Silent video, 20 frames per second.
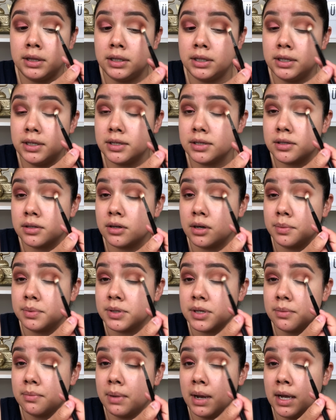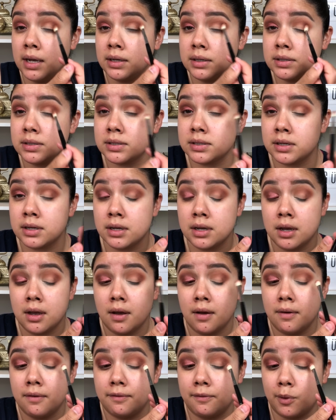the description box
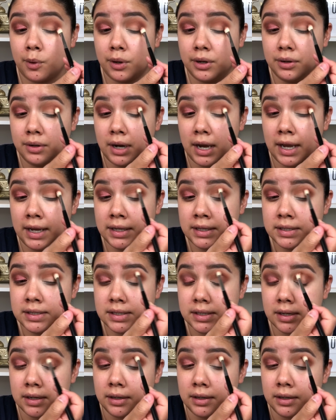for you guys.